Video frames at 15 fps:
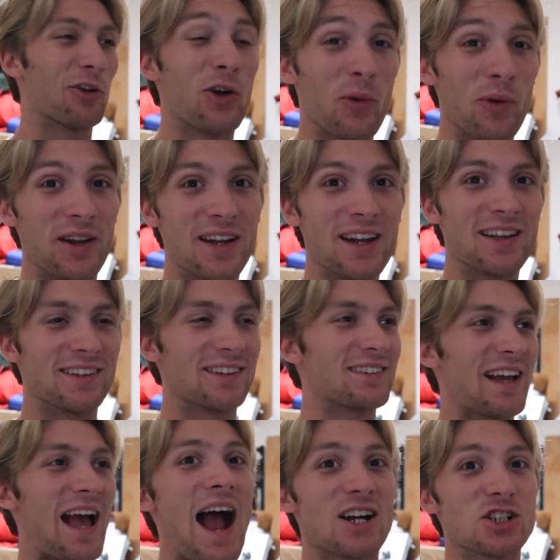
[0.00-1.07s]
don't know what it is, it's
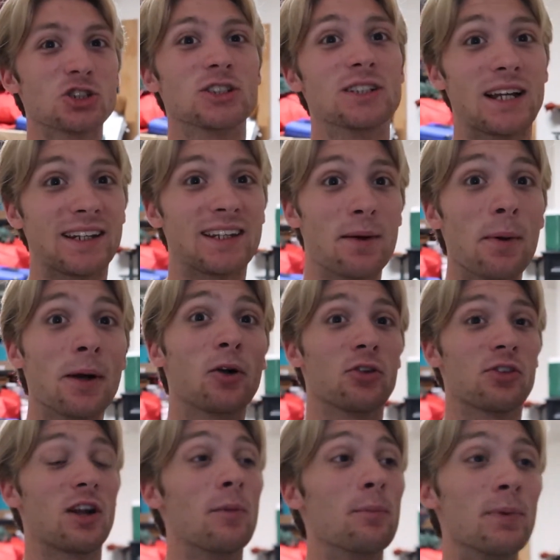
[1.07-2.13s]
actually like
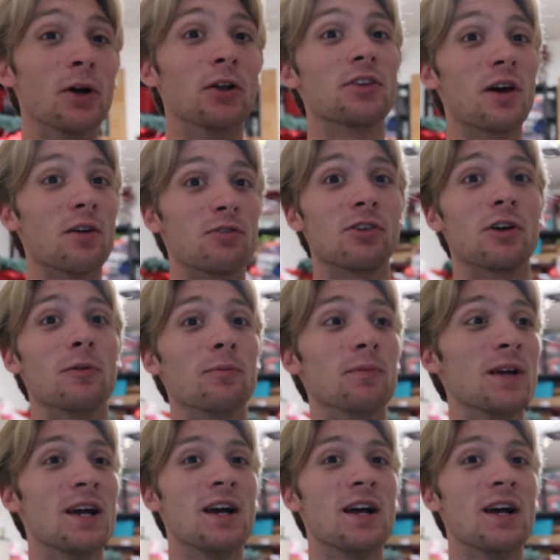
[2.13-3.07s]
chemicals that are built up from